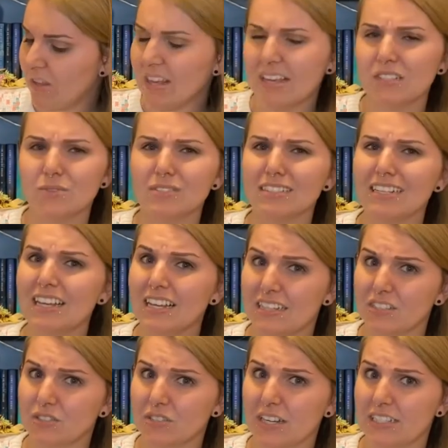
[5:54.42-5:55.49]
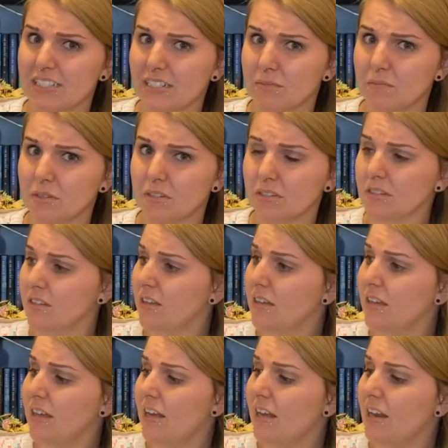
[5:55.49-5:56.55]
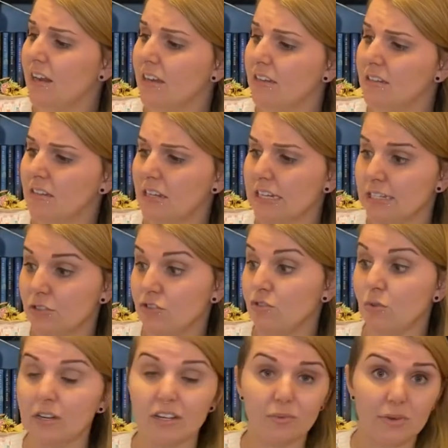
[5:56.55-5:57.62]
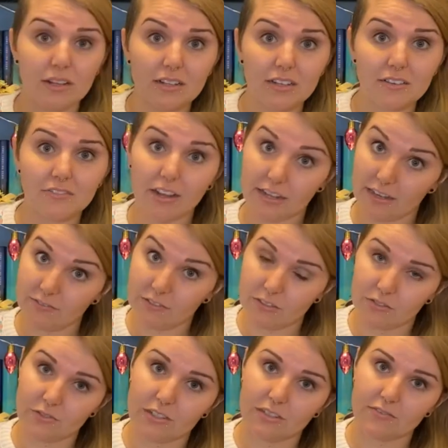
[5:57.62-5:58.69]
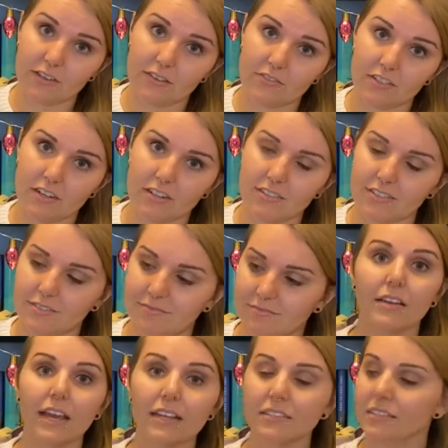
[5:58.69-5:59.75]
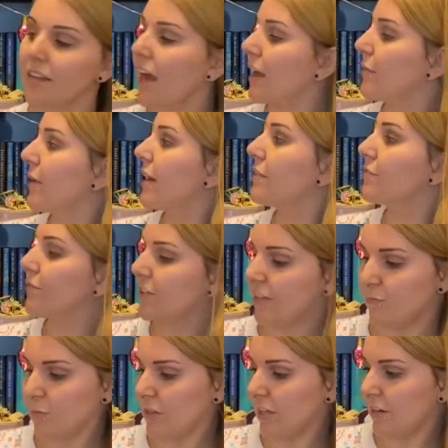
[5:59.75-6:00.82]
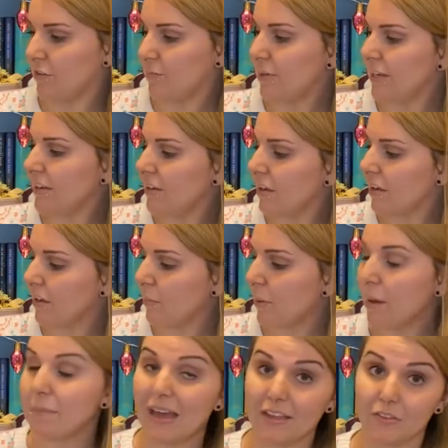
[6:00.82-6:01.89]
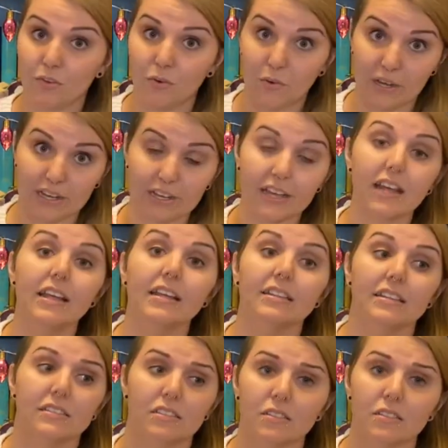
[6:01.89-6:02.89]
this was an interesting book and I enjoyed it well enough. I gave this three out of five stars. Next, I read Forgive Me, Leonard Peacock by Matthew Quick. This is a